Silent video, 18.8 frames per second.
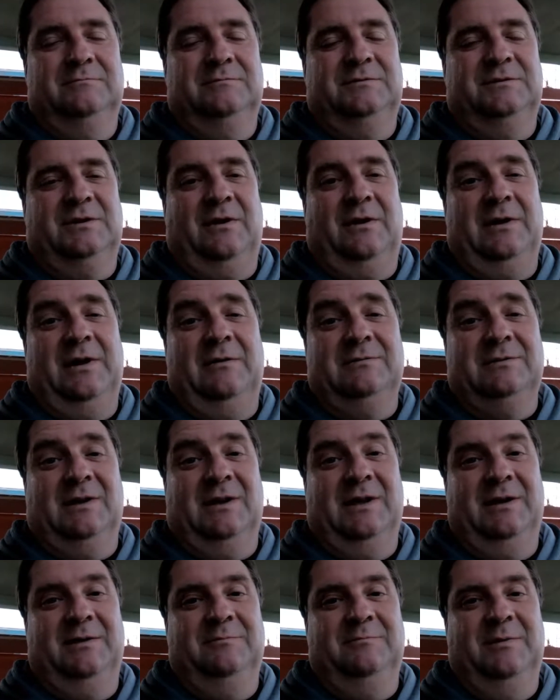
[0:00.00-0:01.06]
Sorry, that was
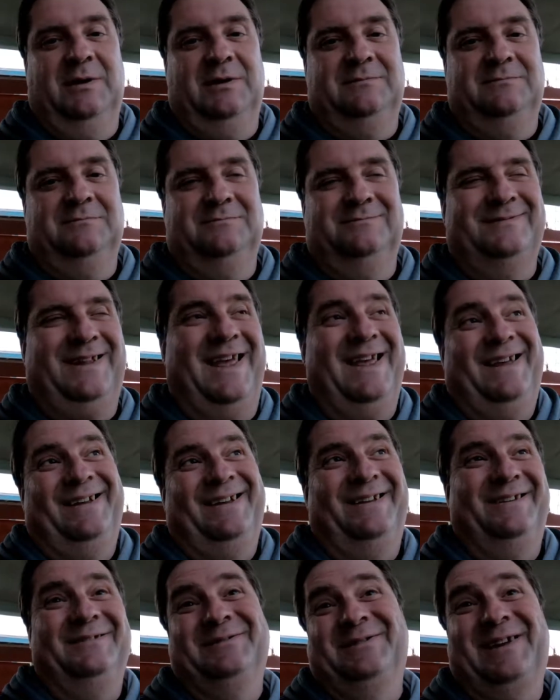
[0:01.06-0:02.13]
lame, but
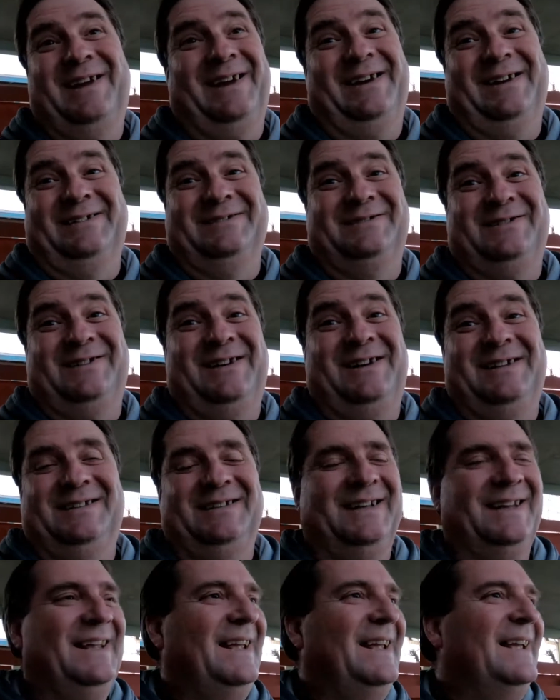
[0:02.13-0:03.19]
Who cares, all right?
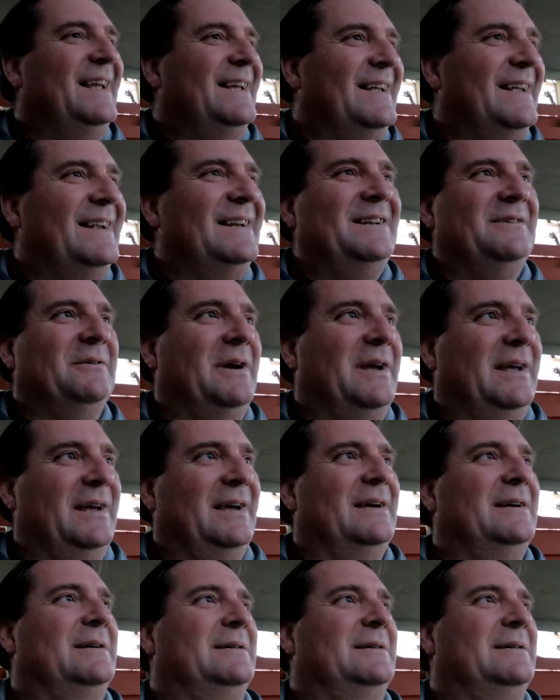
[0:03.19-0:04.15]
Anyway,